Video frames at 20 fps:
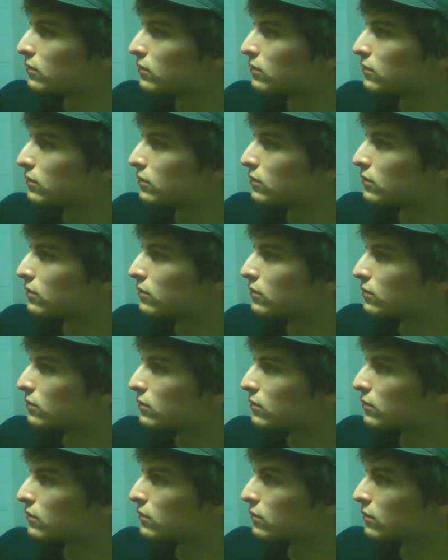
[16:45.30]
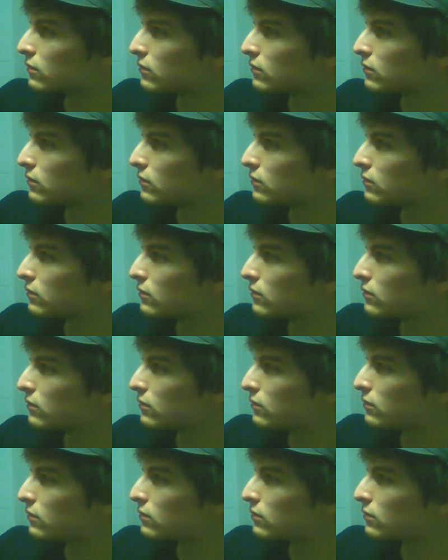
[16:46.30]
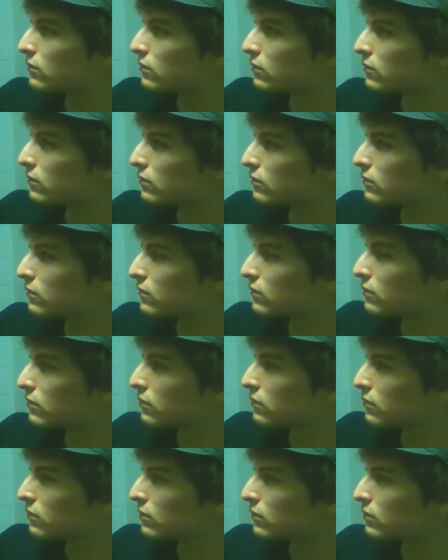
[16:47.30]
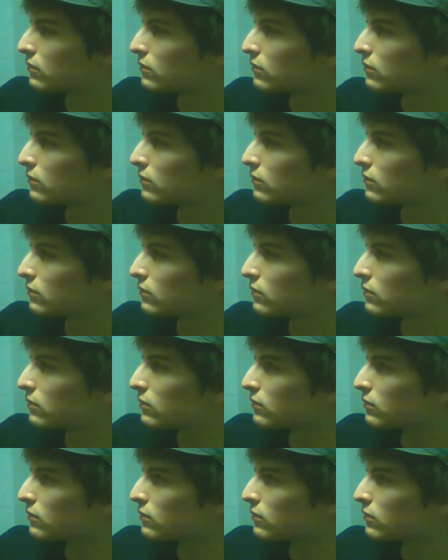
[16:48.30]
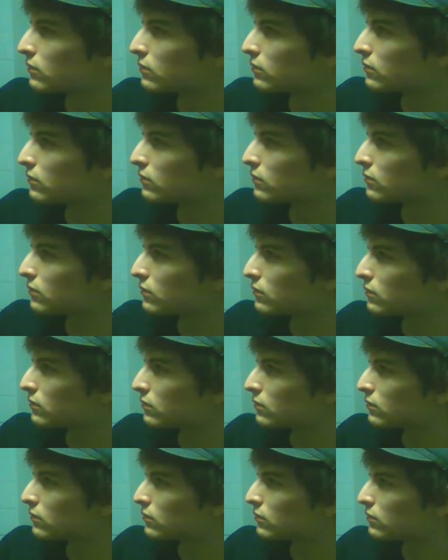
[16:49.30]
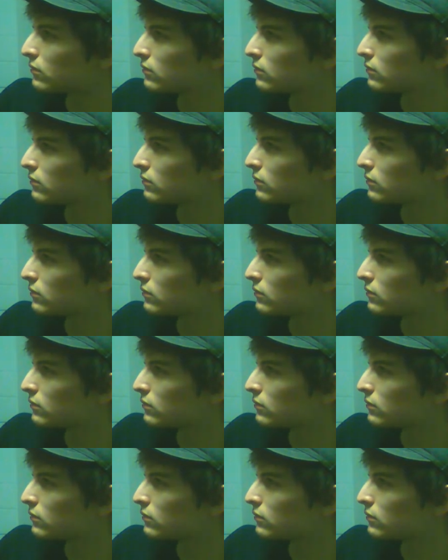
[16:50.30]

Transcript: The person shown says nothing.